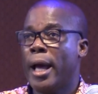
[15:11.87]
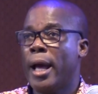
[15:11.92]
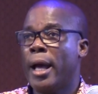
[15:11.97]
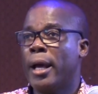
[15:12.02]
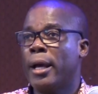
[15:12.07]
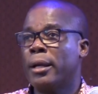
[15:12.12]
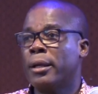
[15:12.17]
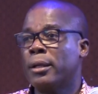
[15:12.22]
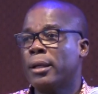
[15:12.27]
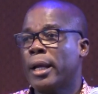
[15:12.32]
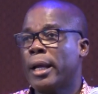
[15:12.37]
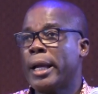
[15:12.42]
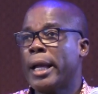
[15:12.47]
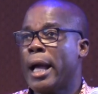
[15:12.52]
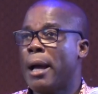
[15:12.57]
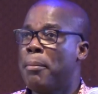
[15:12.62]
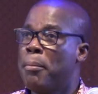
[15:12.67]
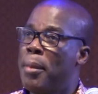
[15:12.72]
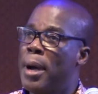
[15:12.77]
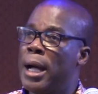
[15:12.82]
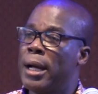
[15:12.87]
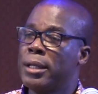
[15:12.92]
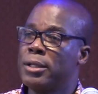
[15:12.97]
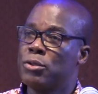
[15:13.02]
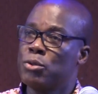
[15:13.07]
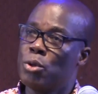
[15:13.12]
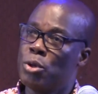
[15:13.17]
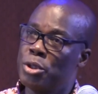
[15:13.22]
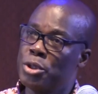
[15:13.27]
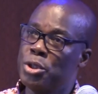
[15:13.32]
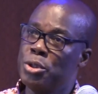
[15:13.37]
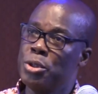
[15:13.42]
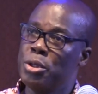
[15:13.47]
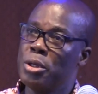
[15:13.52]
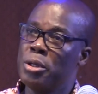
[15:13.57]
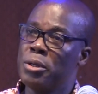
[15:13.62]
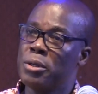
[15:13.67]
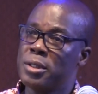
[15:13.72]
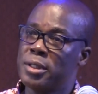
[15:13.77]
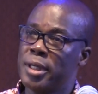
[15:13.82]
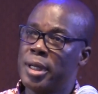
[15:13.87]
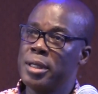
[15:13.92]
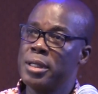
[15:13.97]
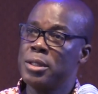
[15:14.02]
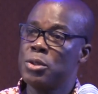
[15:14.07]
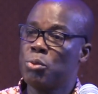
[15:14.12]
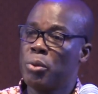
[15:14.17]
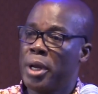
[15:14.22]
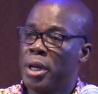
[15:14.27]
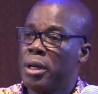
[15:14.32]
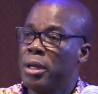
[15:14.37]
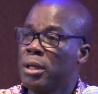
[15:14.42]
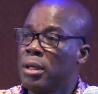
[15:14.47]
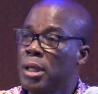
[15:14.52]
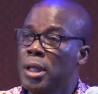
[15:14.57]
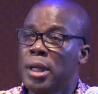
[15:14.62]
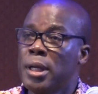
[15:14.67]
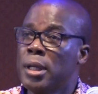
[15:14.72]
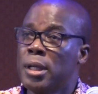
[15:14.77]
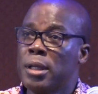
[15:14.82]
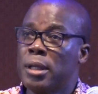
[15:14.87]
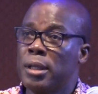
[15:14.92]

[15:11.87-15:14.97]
and come back to continue your studies when